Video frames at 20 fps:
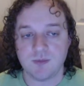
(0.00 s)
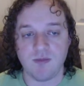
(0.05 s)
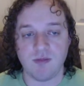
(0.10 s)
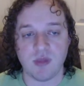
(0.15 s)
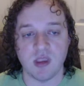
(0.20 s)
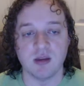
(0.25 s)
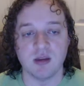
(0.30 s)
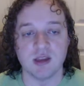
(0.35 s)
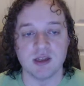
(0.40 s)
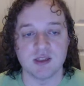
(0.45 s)

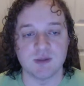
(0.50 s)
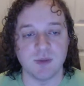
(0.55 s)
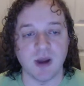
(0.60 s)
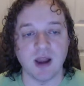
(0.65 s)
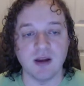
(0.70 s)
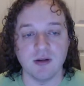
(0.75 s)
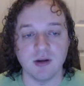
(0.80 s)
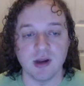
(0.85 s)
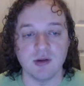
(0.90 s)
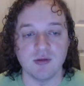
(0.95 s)
The
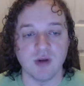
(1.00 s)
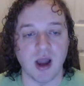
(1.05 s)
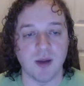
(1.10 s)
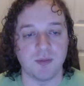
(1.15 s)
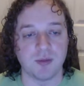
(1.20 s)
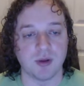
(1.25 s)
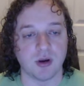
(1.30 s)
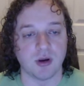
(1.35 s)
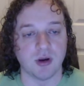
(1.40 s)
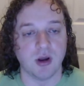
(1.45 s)
aspiring
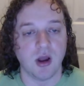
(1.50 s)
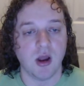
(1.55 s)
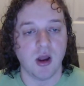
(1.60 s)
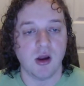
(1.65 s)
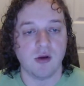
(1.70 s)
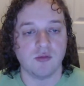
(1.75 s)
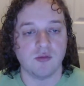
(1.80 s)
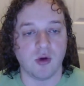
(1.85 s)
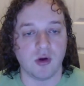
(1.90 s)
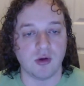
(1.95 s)
grappler
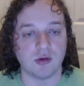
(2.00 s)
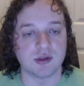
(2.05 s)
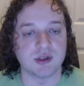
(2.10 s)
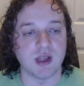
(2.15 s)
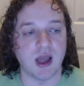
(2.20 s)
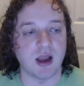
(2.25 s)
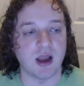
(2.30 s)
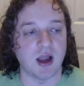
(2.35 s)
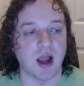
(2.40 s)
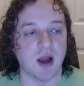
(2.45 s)
rolls
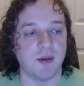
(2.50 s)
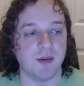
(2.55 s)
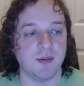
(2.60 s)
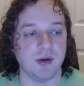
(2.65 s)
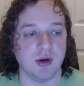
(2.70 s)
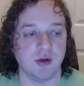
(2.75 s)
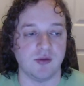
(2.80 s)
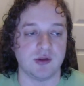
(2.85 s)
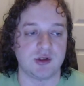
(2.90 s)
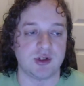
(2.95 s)
that combat
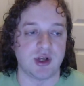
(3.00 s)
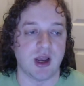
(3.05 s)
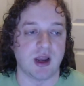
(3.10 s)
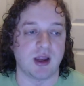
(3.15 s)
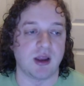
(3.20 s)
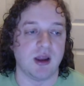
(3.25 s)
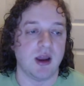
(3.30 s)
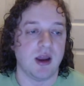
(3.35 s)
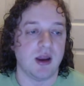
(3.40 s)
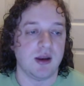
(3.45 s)
maneuver check,
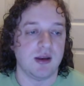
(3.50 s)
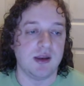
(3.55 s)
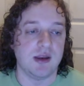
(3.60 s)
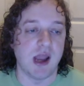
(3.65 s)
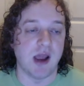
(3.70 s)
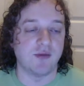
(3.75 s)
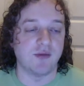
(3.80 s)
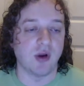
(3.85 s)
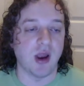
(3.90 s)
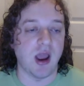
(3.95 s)

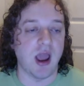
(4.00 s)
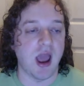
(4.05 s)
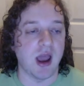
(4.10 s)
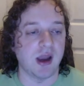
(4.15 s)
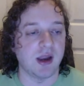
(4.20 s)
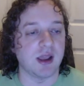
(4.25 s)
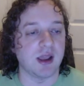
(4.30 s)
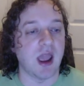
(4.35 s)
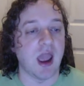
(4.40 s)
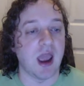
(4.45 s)
never
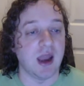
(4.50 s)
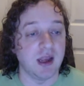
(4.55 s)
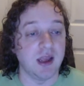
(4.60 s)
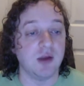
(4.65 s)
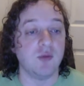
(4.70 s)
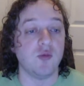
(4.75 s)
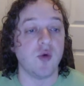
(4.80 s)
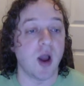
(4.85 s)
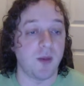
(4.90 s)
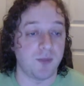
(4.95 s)
adding any
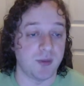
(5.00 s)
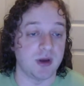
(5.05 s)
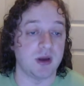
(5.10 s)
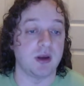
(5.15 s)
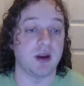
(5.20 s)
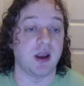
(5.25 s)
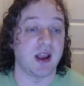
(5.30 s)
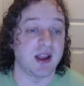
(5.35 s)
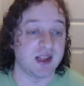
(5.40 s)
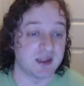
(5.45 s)
weapon
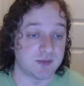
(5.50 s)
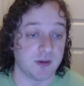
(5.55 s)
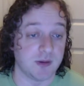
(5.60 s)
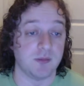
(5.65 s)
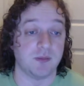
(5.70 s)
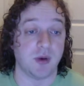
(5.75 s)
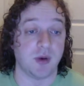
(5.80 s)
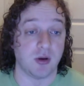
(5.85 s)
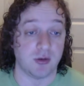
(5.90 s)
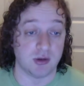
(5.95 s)
enhancement
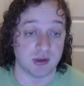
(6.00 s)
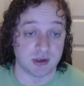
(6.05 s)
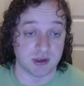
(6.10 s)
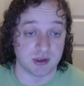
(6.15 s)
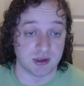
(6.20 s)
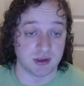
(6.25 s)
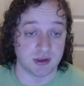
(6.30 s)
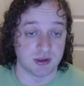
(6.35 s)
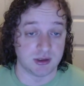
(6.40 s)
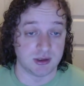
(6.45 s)

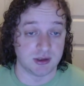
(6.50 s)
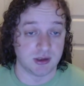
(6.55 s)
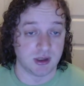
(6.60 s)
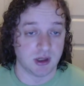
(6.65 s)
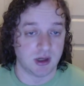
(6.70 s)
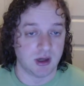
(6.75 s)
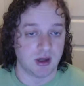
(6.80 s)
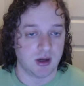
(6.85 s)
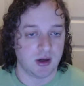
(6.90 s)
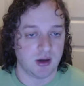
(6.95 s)
bonuses,
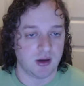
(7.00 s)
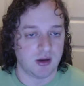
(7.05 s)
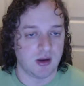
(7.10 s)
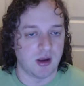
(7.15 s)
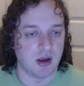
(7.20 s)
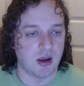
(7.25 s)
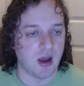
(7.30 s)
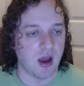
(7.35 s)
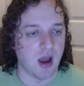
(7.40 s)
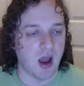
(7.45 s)

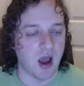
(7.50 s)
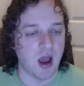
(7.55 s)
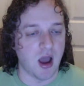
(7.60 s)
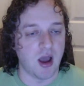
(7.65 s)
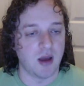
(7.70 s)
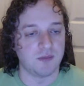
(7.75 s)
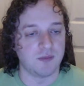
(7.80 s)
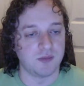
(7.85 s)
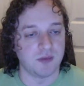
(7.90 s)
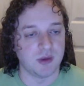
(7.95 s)

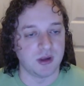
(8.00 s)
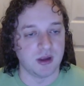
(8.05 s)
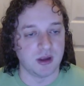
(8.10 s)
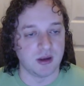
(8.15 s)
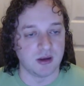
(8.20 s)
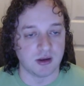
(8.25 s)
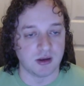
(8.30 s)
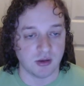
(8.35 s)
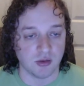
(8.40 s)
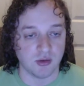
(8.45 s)

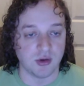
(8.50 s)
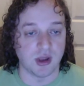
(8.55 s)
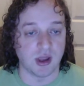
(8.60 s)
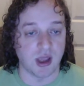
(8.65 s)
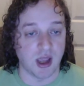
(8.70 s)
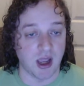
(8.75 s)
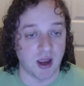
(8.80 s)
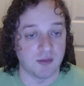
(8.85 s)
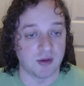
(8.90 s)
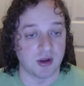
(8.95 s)
including
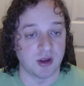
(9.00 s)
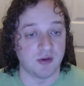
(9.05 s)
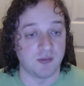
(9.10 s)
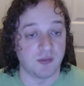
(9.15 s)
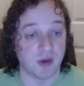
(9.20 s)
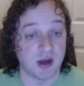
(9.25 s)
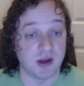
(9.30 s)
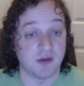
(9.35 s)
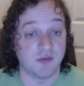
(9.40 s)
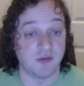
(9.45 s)
Amulet of
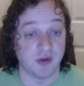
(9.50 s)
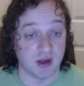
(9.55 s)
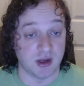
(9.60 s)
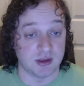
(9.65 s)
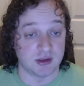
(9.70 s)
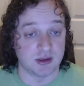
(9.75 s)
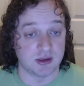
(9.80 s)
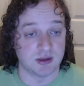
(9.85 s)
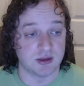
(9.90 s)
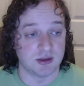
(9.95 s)
Mighty
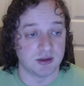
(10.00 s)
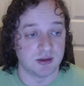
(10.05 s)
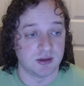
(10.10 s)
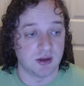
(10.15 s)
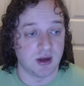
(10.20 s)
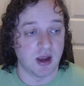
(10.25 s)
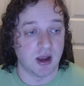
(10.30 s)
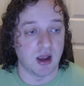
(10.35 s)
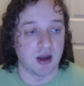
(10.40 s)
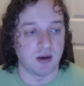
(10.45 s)
Fists,
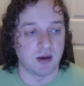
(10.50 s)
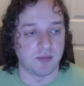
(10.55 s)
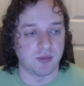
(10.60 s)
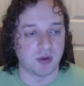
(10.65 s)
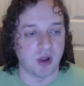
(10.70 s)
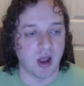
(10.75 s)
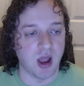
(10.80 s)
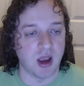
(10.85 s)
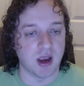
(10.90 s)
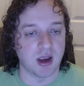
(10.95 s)
and
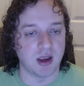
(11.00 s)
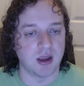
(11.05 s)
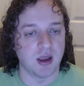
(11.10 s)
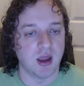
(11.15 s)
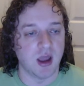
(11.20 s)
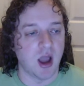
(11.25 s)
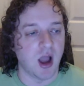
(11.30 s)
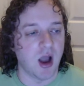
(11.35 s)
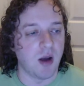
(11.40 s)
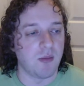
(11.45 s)
applying
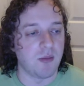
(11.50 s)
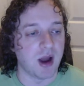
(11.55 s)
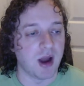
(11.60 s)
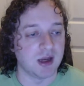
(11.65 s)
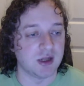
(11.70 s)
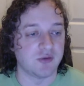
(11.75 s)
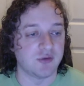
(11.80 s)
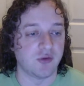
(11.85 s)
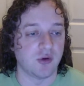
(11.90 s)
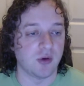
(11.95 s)
a
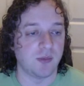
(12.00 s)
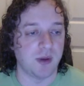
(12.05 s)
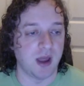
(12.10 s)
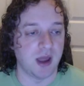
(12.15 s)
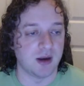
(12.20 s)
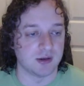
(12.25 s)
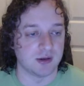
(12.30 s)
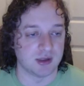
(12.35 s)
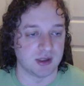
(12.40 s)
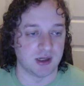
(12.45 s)
-4
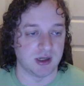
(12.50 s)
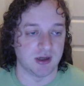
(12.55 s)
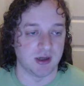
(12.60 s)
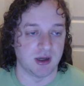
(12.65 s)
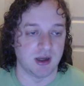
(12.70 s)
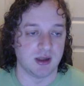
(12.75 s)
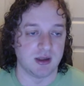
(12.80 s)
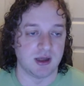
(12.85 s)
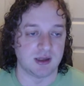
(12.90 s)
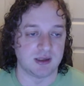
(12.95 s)
penalty
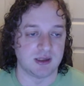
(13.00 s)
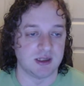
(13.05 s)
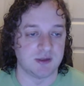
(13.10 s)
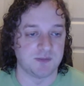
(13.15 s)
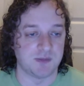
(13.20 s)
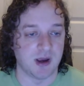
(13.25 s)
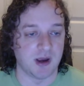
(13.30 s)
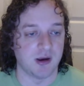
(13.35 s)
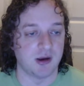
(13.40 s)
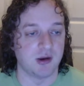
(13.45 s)
unless the
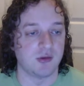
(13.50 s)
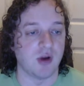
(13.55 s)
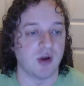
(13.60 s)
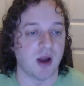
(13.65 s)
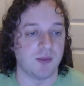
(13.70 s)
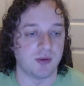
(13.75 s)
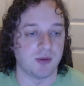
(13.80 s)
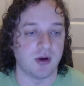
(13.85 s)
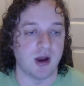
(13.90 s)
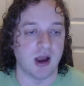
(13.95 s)
aspiring
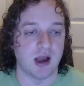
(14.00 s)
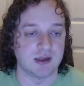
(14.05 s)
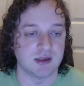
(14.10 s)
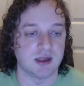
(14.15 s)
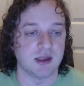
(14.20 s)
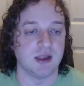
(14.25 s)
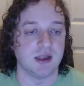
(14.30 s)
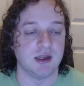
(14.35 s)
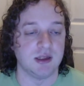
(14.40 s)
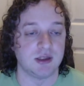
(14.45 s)
grappler has
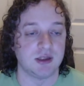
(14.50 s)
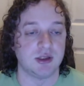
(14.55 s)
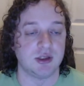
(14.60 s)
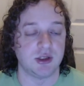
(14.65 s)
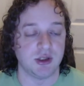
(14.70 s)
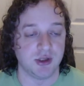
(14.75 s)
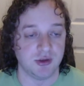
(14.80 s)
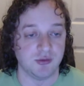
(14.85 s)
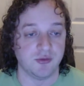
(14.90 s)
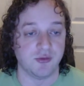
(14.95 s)
at least
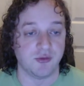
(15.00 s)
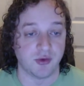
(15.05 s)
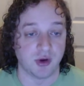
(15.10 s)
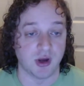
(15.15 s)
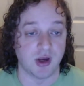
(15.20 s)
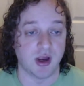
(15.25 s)
2 free